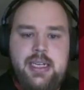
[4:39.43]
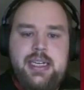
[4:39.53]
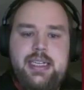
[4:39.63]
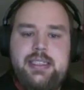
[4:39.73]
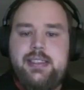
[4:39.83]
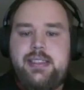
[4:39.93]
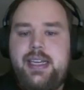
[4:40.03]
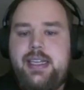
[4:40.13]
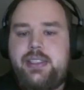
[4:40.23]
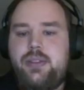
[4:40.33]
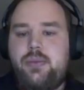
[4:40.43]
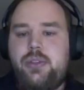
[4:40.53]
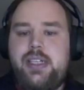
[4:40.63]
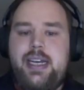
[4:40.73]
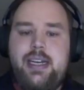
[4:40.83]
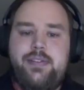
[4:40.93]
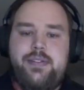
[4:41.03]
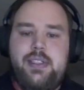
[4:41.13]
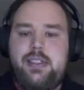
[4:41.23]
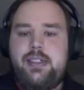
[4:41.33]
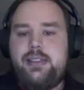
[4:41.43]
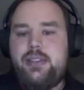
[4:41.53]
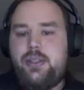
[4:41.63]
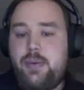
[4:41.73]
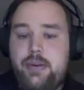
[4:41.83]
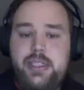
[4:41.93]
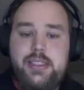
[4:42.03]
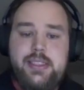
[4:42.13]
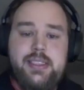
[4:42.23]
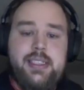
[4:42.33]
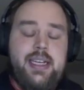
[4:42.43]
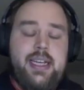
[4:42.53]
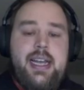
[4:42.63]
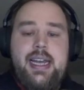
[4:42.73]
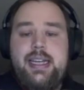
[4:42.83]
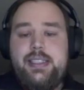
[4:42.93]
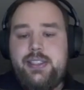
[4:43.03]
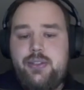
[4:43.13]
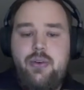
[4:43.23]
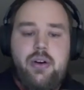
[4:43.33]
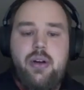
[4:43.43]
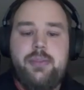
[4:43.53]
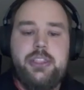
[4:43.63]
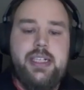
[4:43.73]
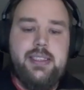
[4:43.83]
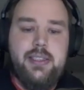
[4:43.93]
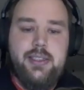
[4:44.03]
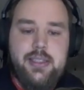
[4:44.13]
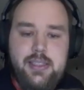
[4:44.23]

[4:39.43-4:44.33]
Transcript: In this case, you would have queries and store objects,